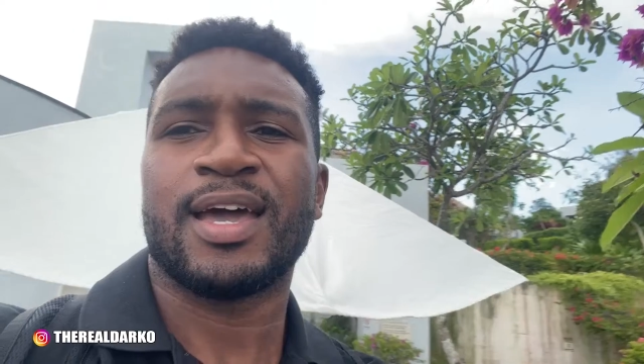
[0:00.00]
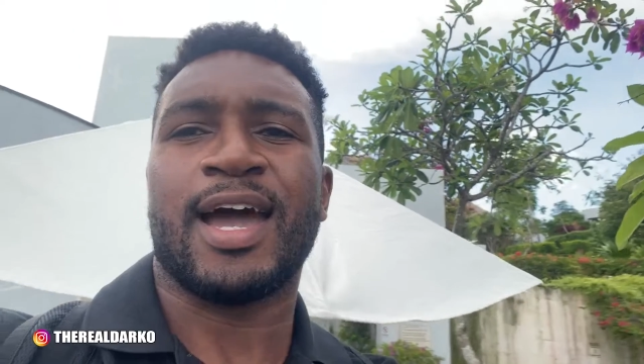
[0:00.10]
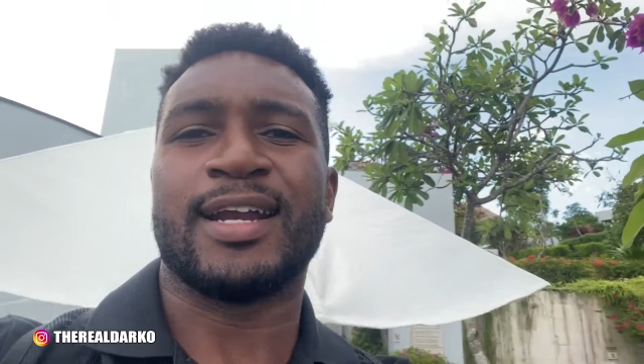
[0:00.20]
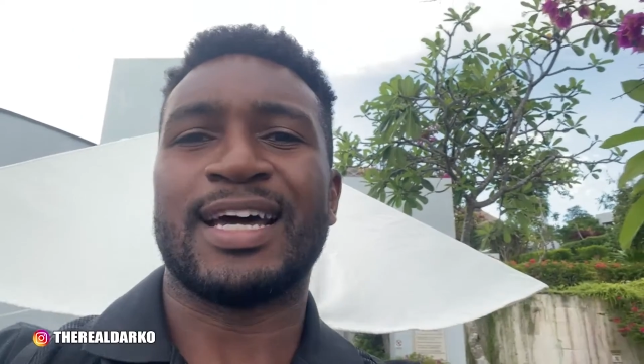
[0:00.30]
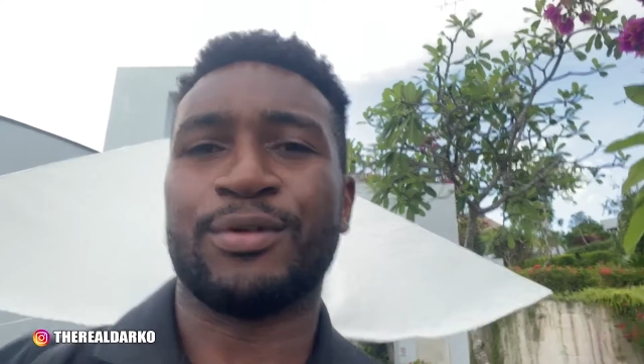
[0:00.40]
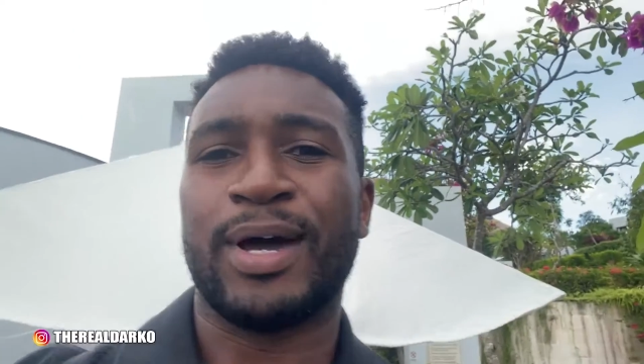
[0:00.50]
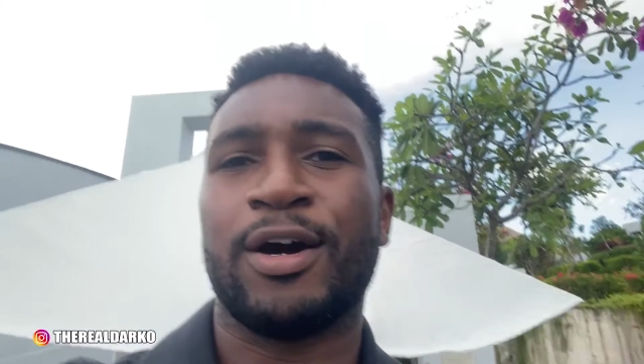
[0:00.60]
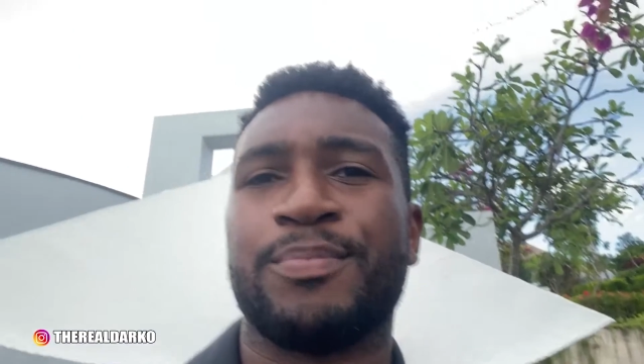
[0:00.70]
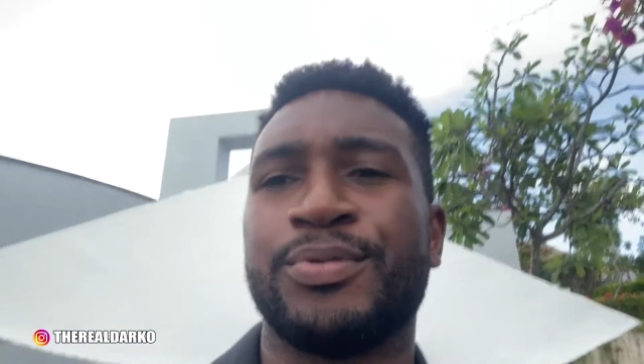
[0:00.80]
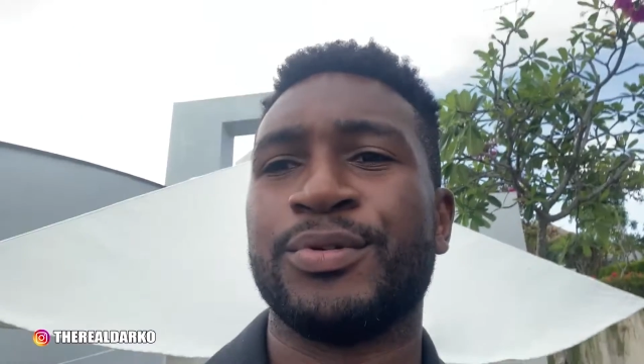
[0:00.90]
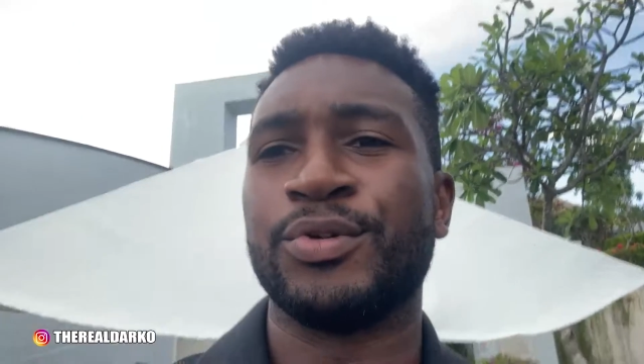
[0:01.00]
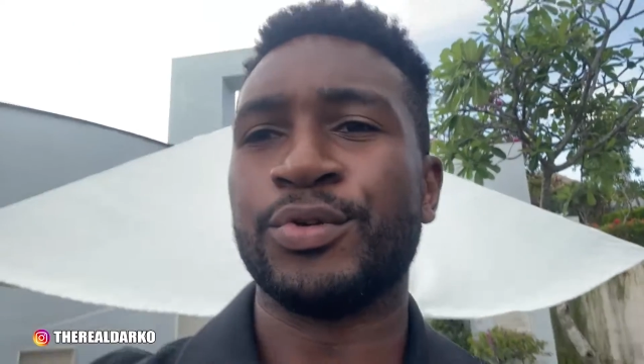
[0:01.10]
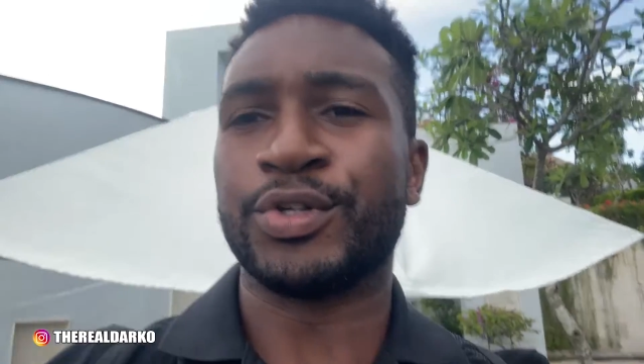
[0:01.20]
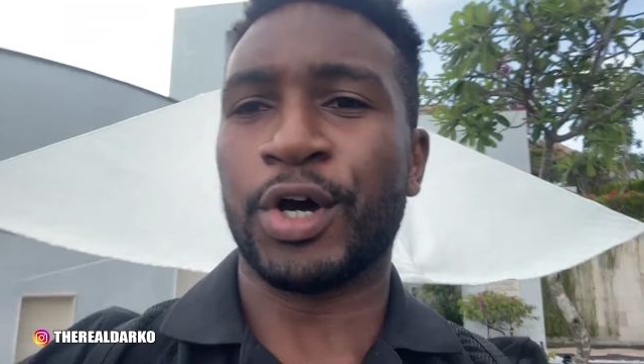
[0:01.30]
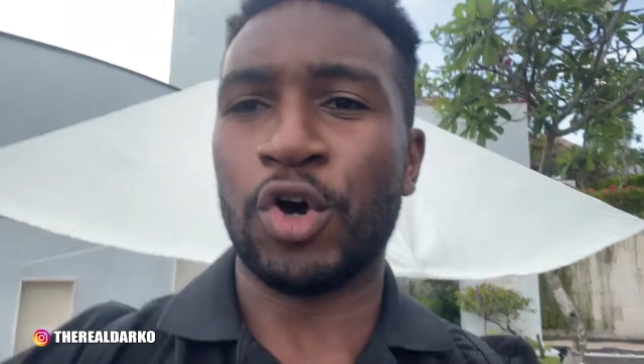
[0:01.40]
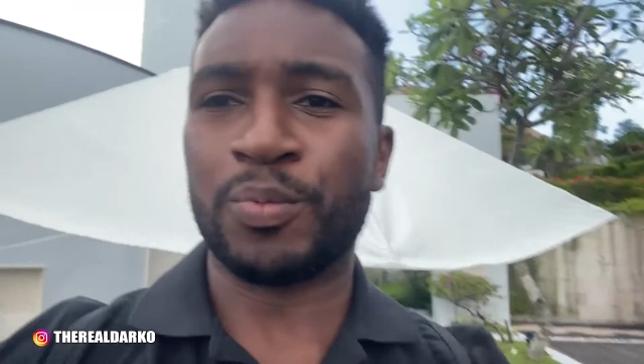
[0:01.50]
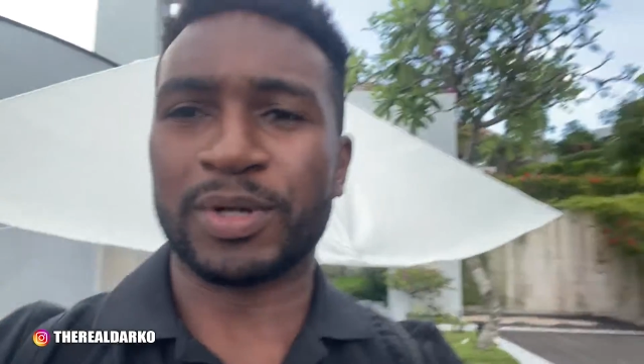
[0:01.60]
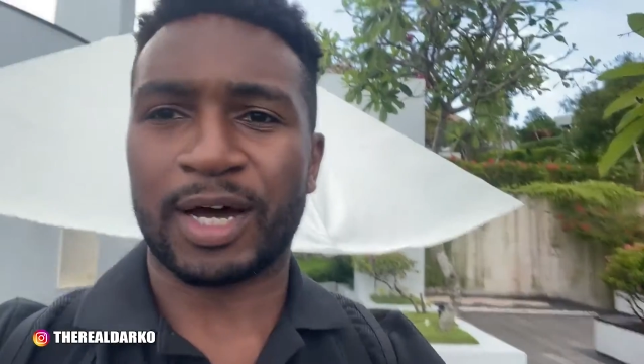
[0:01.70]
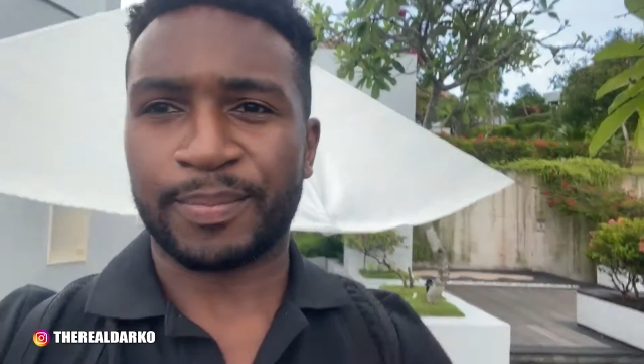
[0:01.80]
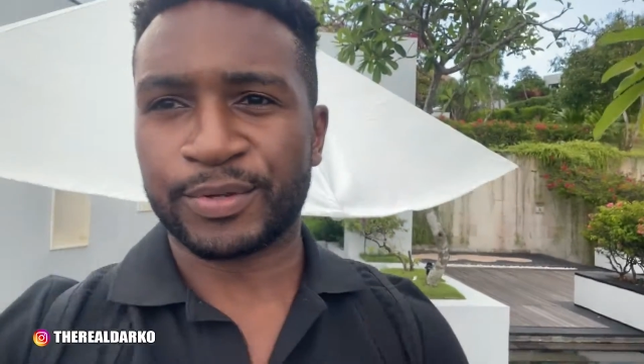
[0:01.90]
And that will help you to open
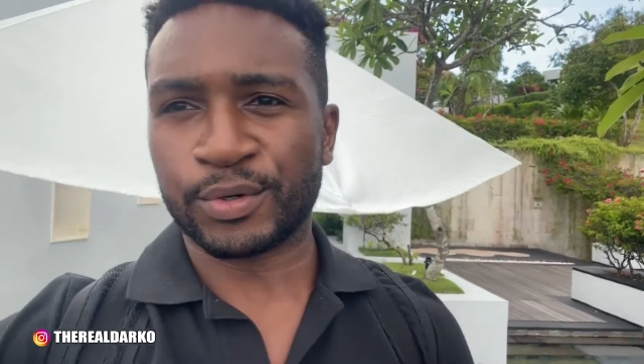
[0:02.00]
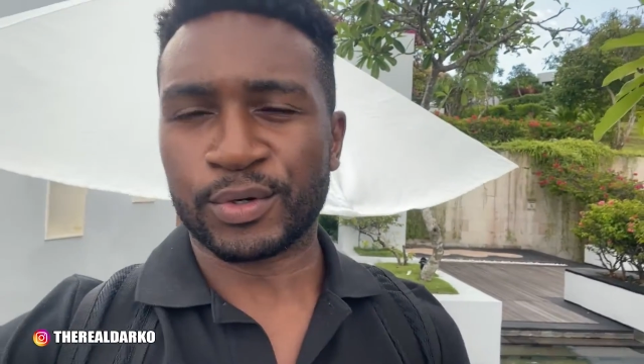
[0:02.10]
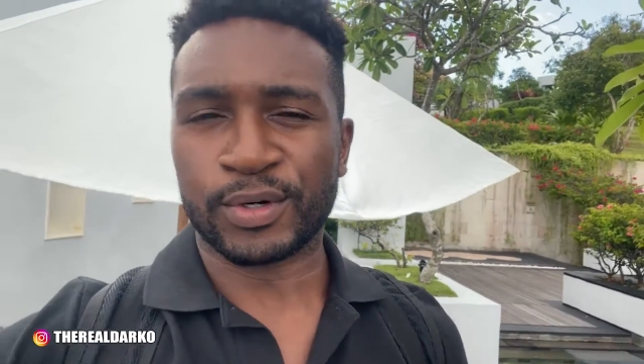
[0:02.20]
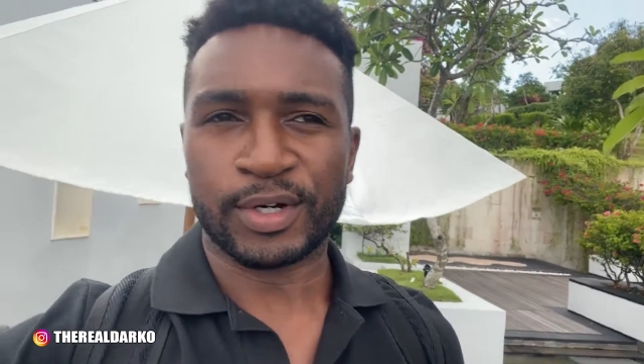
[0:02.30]
up your